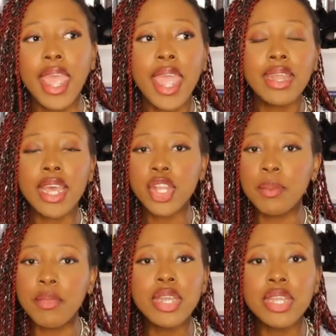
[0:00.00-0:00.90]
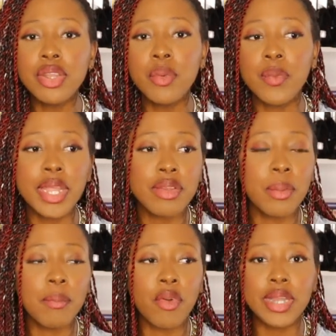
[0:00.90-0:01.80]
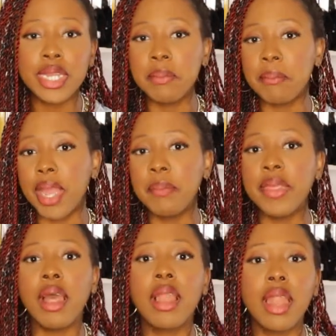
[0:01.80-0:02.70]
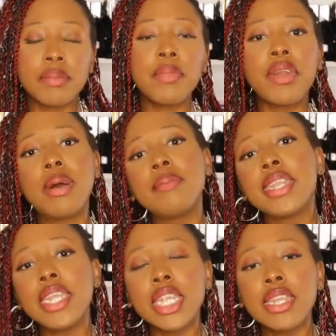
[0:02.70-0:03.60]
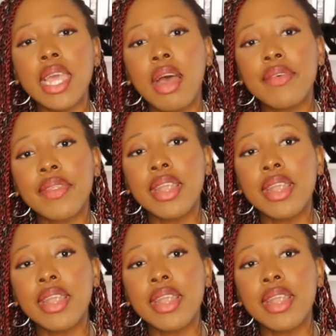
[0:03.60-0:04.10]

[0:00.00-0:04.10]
And the more you're gonna wait, the more there might be a lot more competition out